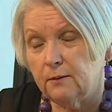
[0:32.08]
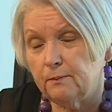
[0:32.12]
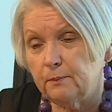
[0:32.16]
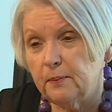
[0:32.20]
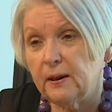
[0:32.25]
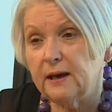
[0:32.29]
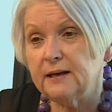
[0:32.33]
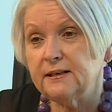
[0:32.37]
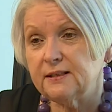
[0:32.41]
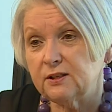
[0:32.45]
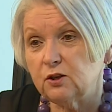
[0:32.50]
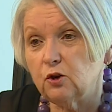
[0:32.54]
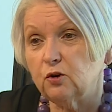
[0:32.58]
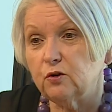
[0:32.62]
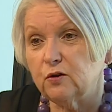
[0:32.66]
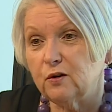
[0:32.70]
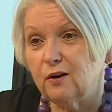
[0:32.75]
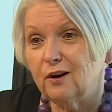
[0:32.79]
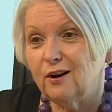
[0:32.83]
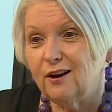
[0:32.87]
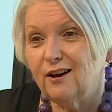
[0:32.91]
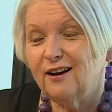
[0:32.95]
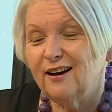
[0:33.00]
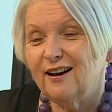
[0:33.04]
based on
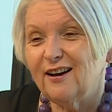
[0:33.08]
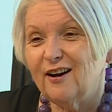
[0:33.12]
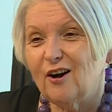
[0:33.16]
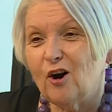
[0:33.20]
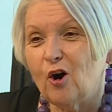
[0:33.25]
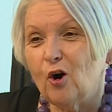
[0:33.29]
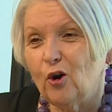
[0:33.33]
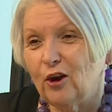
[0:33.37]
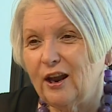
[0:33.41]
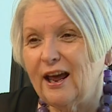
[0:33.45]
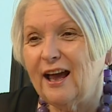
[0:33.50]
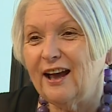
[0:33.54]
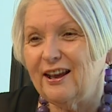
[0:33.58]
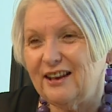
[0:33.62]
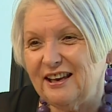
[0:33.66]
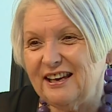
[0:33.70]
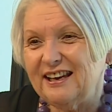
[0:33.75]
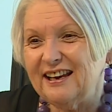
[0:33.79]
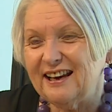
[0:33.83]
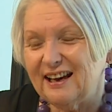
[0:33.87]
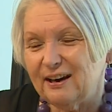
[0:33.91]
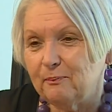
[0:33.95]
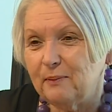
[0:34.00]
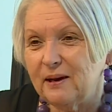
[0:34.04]
our
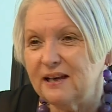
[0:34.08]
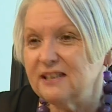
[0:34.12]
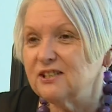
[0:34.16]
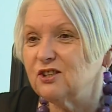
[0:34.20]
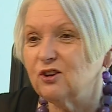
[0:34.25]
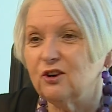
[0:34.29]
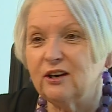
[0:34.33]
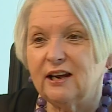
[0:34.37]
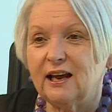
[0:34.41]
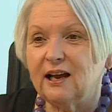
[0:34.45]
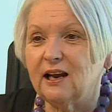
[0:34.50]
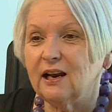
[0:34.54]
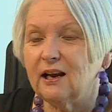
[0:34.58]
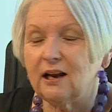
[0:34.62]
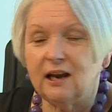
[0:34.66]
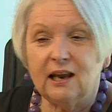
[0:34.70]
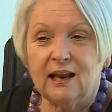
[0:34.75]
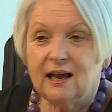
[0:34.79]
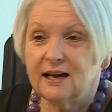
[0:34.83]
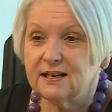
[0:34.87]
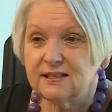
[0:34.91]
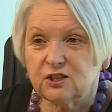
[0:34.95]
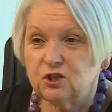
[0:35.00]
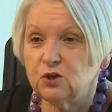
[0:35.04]
year, based on our
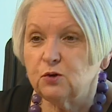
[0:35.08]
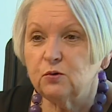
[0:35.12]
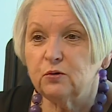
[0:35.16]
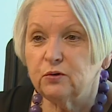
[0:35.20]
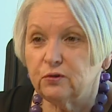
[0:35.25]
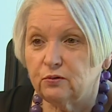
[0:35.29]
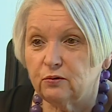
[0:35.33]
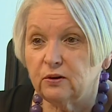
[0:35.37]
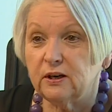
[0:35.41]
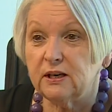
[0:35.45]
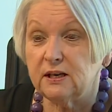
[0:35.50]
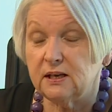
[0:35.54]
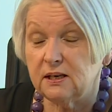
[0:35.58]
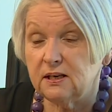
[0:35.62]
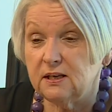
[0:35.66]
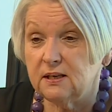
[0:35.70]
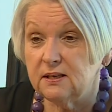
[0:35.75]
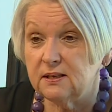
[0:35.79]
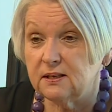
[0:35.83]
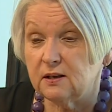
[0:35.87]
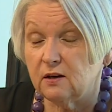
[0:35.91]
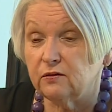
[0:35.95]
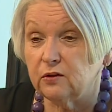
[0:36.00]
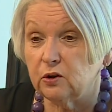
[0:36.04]
last 2 or 3
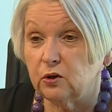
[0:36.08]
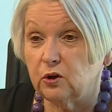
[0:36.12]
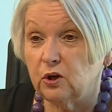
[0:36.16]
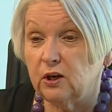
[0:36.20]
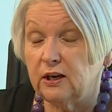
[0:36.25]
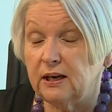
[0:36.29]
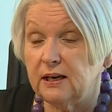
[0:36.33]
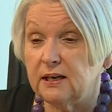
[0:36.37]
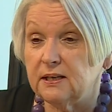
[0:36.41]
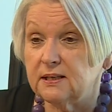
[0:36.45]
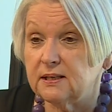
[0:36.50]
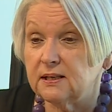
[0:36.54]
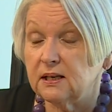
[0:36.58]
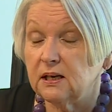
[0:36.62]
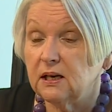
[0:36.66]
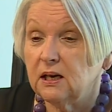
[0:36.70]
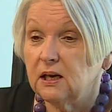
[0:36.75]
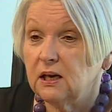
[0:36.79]
years of learnings.